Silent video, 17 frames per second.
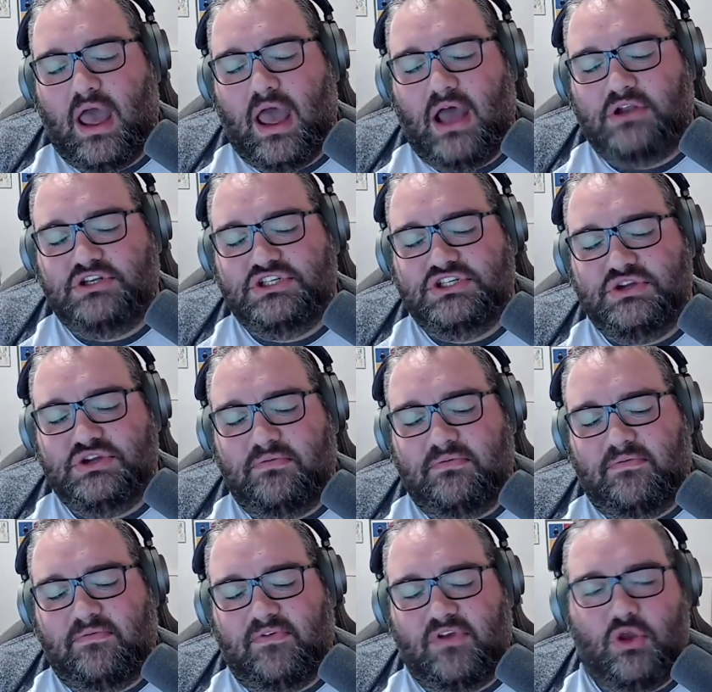how did you
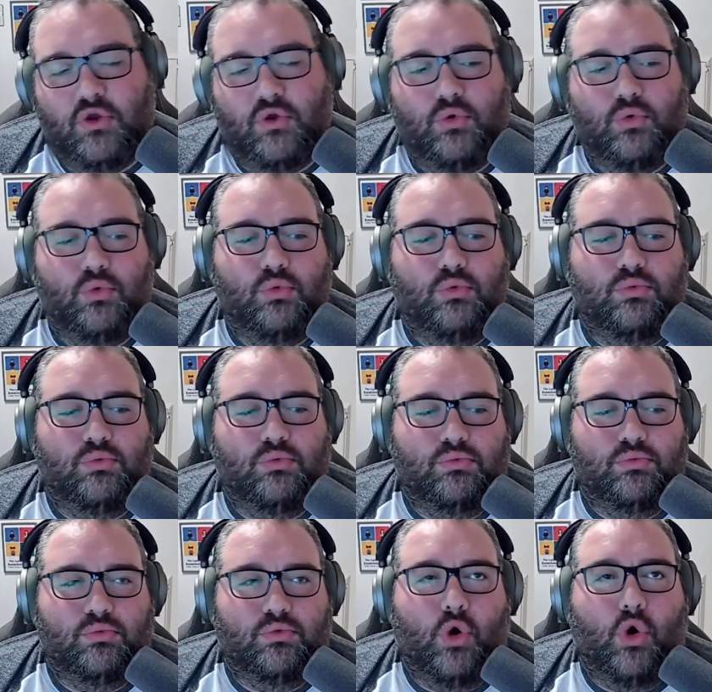view
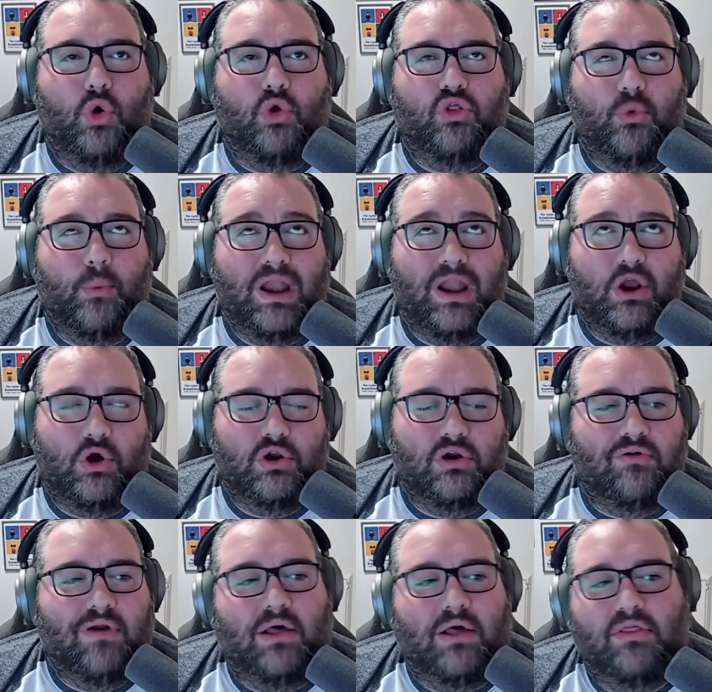all that went on
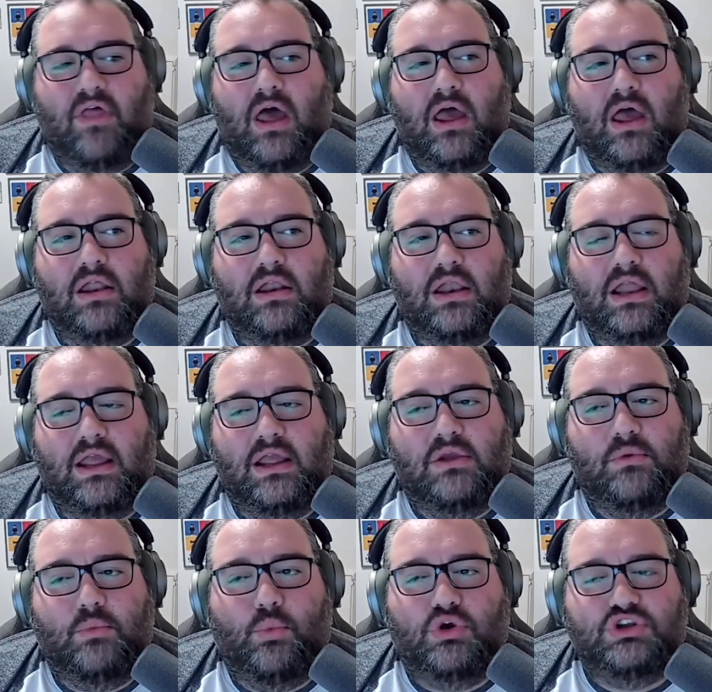around that, and like,
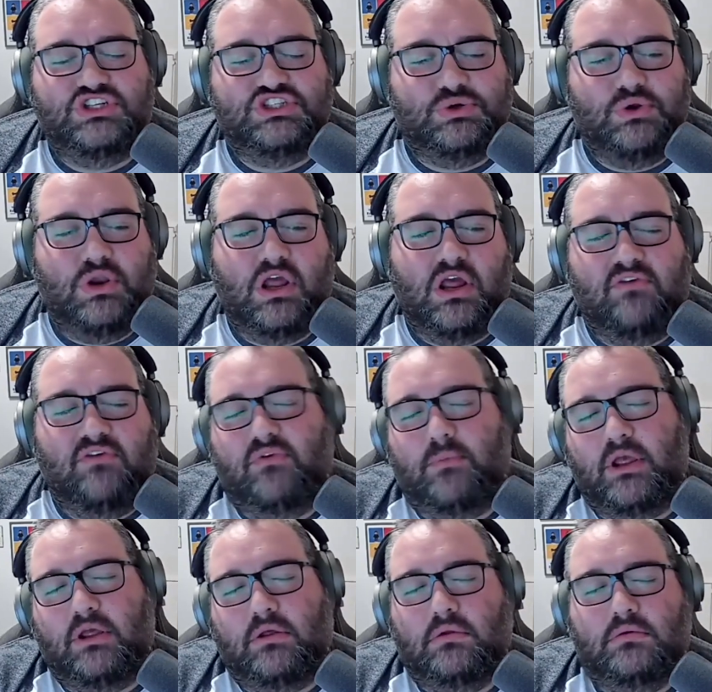what did you learn
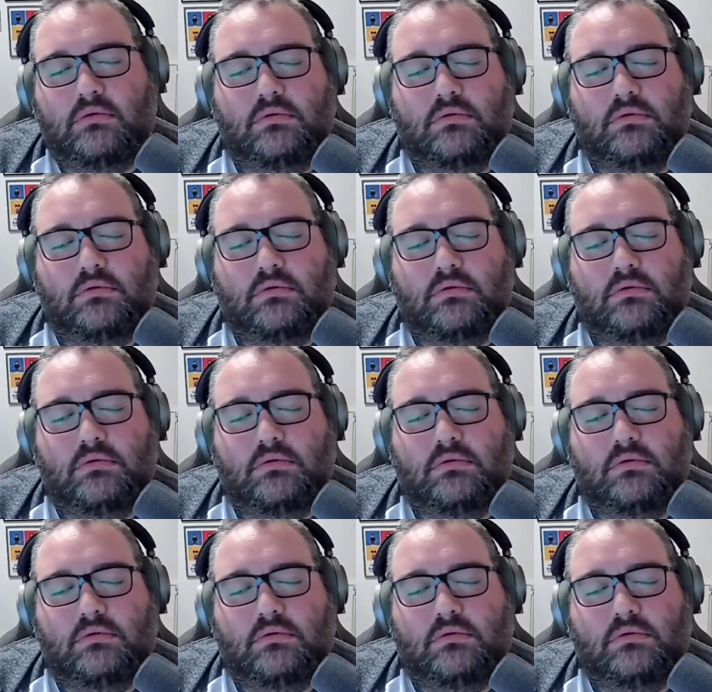from it?